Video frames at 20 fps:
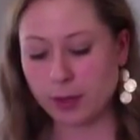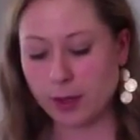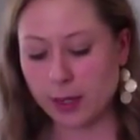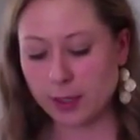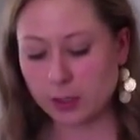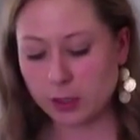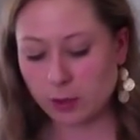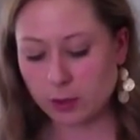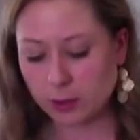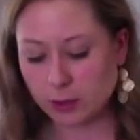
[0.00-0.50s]

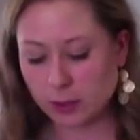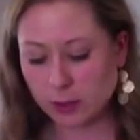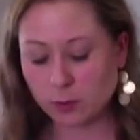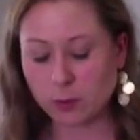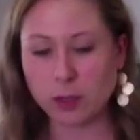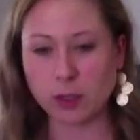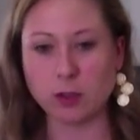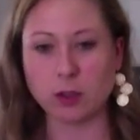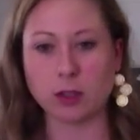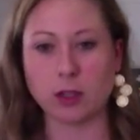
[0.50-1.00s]
And so this is
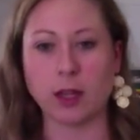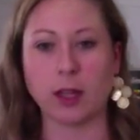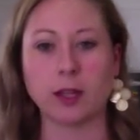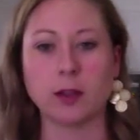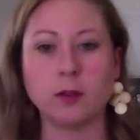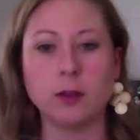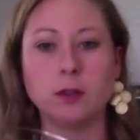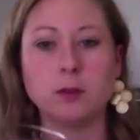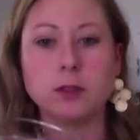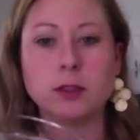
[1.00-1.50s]
what it looked
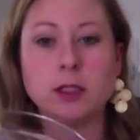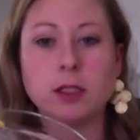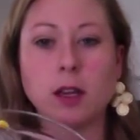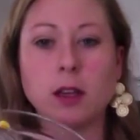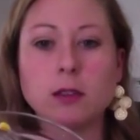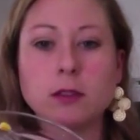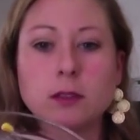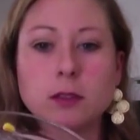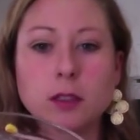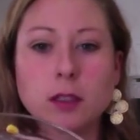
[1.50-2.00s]
like when it was done.